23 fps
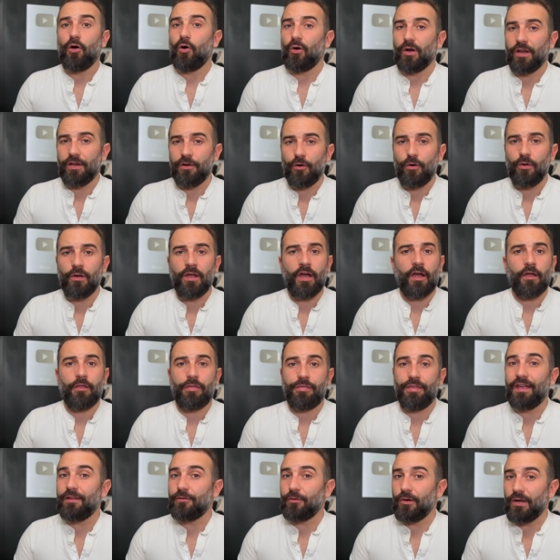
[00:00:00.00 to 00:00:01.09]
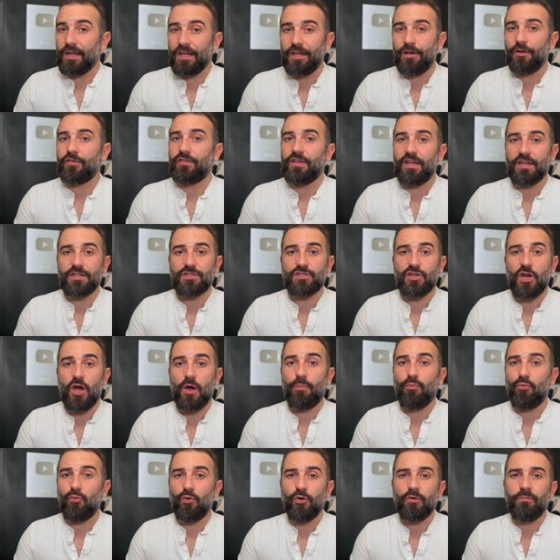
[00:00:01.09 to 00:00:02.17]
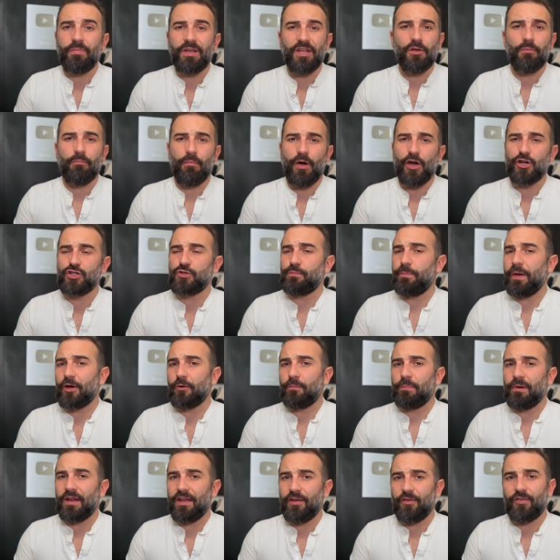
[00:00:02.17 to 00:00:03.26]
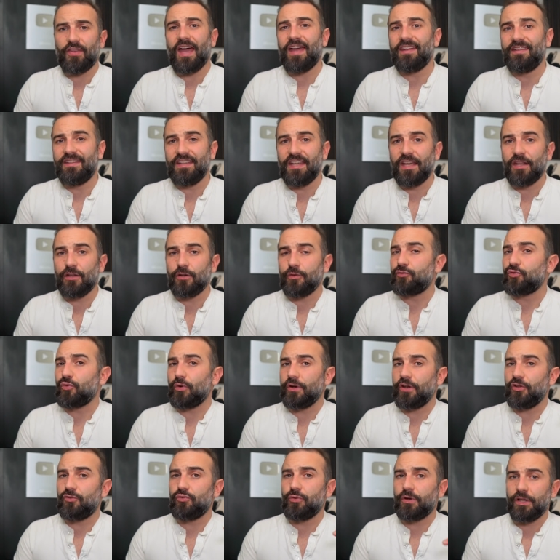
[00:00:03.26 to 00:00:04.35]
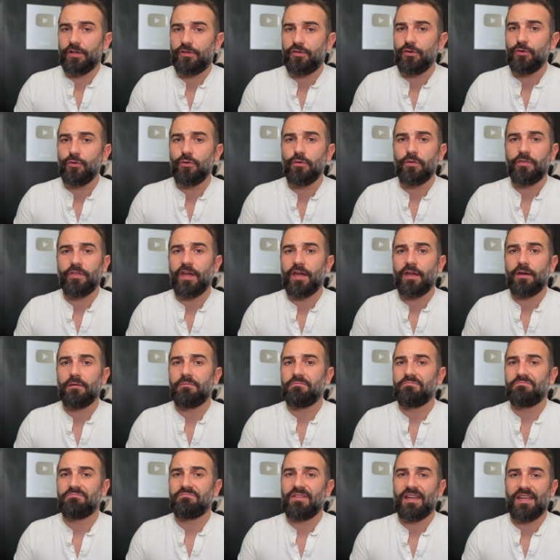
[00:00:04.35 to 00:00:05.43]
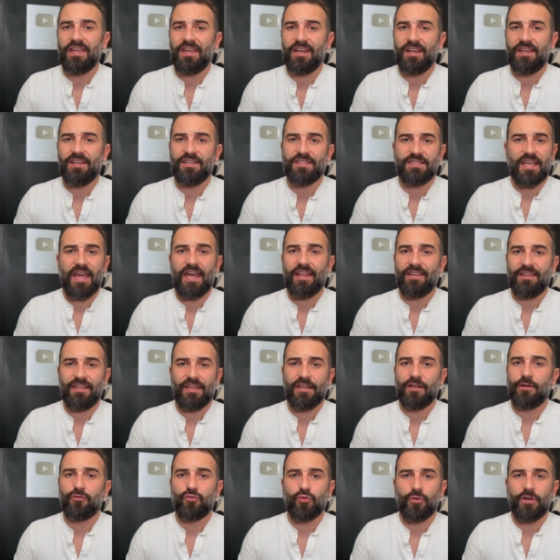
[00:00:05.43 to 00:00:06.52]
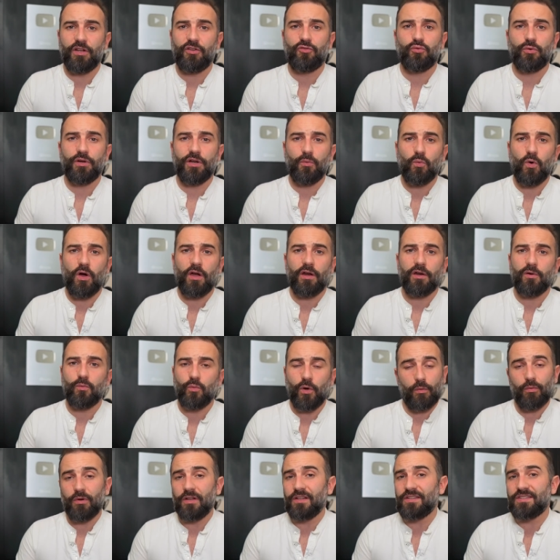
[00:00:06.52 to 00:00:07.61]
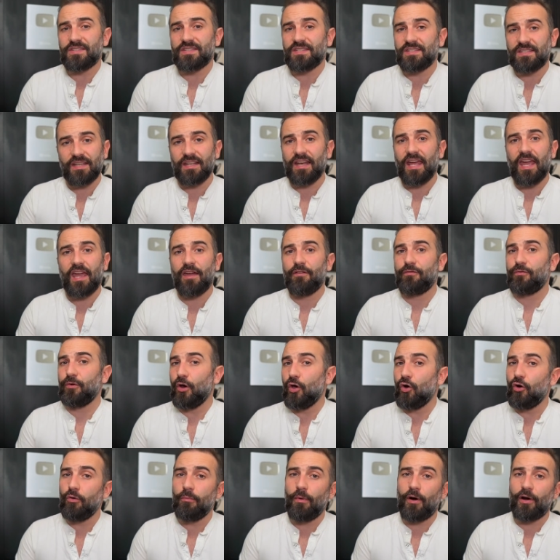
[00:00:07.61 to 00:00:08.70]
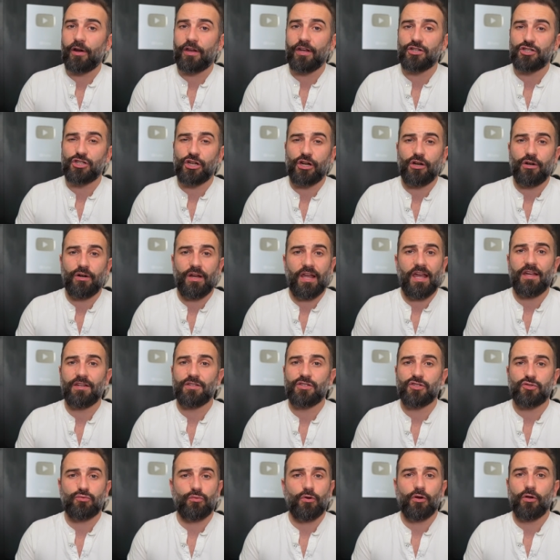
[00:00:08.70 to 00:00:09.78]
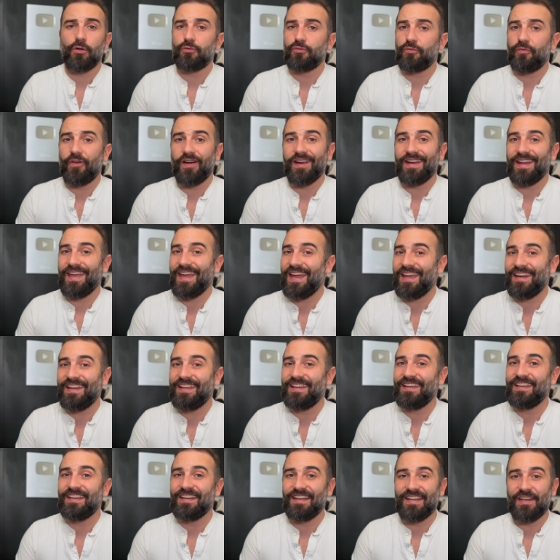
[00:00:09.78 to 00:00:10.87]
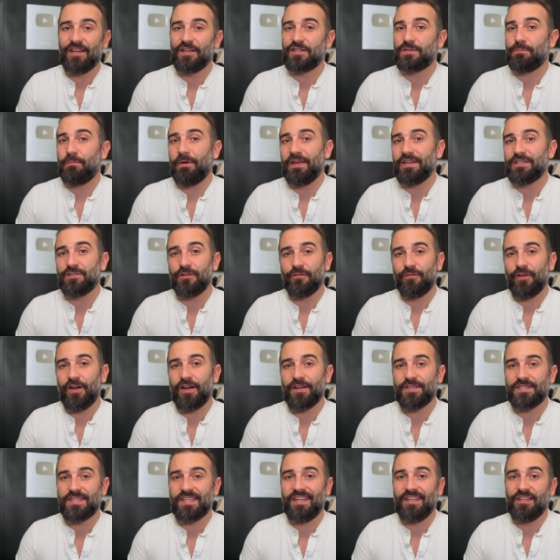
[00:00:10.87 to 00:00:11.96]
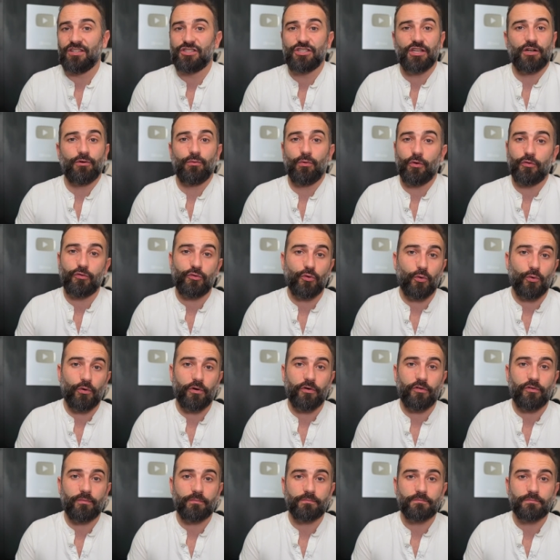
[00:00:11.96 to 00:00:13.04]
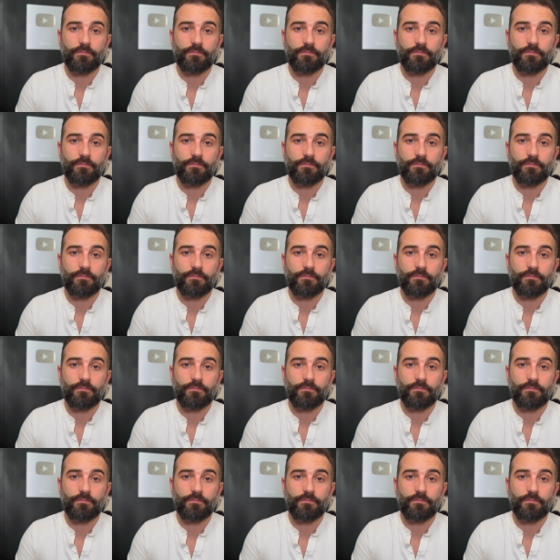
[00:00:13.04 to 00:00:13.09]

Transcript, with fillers: All in all, I think the Linux desktop won't be in a much better place at the end of 2022 than it is at the end of 2021. We will still have low market share and struggle to find any Linux-based device in general stores.